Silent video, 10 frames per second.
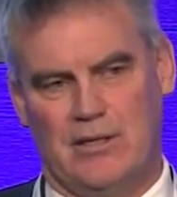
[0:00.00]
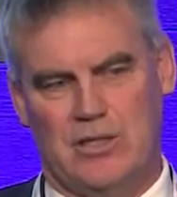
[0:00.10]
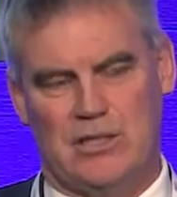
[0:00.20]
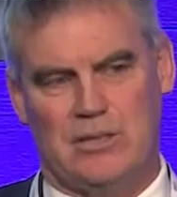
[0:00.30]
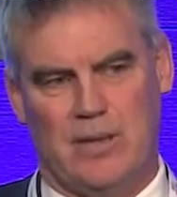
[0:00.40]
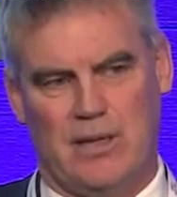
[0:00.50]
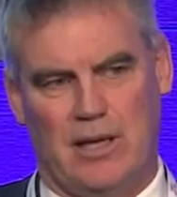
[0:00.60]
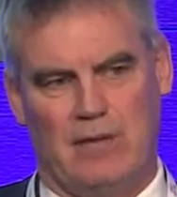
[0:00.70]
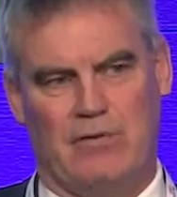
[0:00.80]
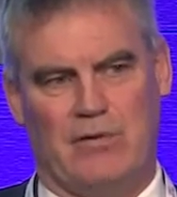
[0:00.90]
Just about
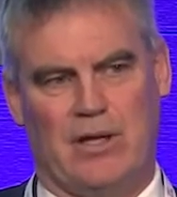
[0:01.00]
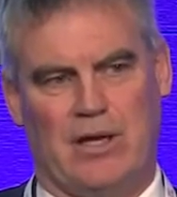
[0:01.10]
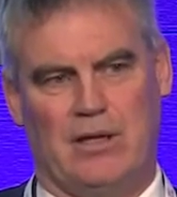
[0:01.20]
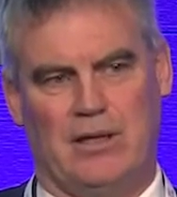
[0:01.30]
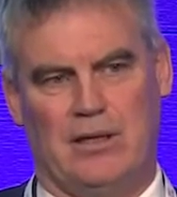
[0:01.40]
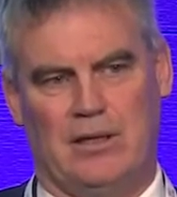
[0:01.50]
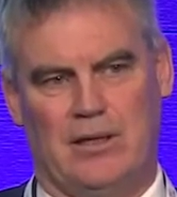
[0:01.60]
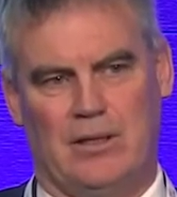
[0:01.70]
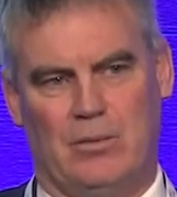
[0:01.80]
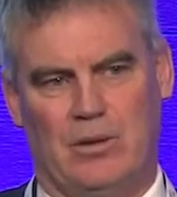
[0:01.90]
everything
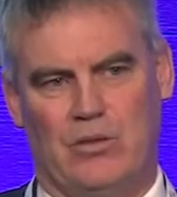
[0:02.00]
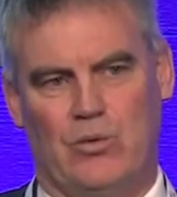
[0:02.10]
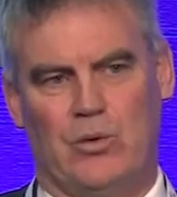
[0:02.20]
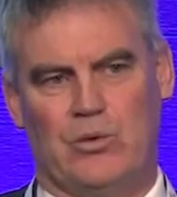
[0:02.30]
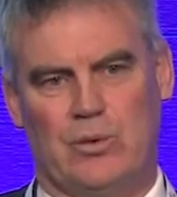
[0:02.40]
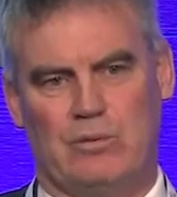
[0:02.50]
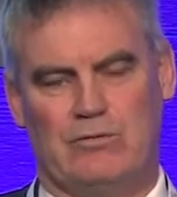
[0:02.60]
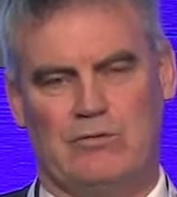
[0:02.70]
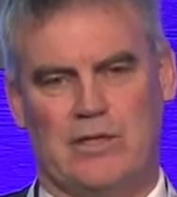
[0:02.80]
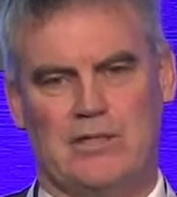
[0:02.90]
we thought we were
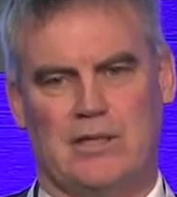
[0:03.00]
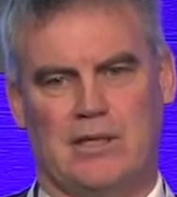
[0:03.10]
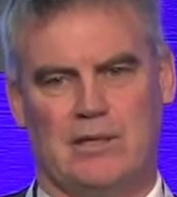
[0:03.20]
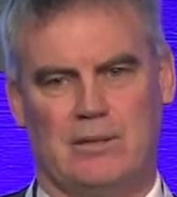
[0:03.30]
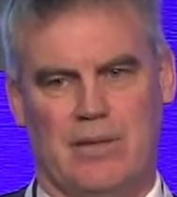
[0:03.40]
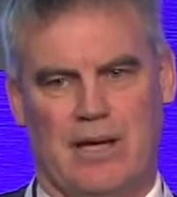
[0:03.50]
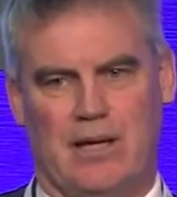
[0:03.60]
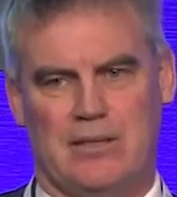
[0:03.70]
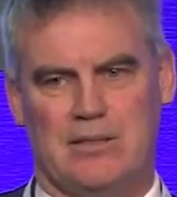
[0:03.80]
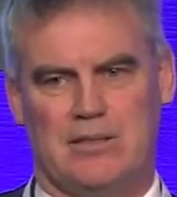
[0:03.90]
fixing in the
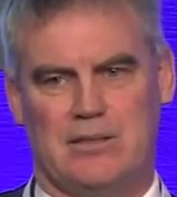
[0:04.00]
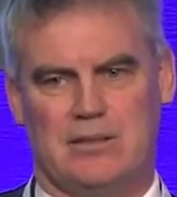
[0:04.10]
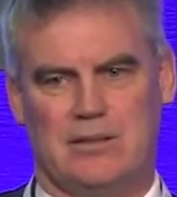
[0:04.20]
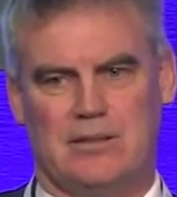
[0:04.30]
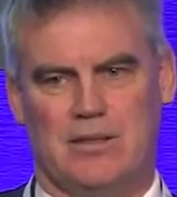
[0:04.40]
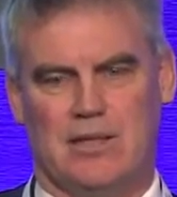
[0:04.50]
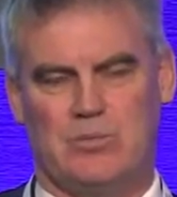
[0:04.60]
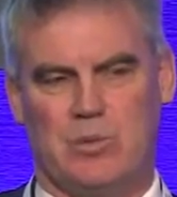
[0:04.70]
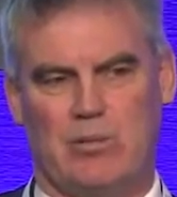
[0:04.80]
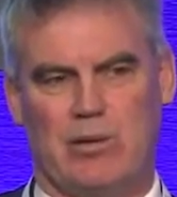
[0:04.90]
past has
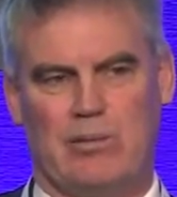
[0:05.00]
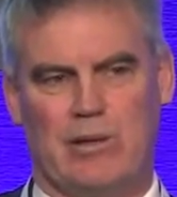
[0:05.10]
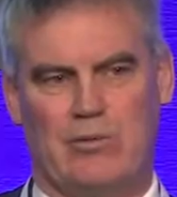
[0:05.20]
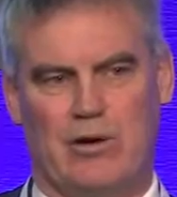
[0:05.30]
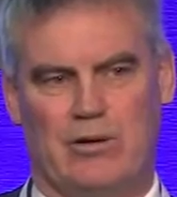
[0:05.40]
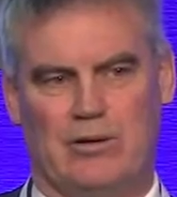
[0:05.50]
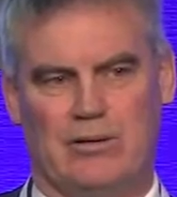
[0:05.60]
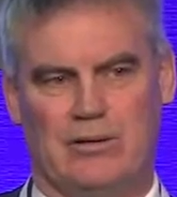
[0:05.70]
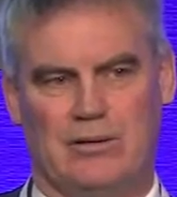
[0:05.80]
probably been wrong.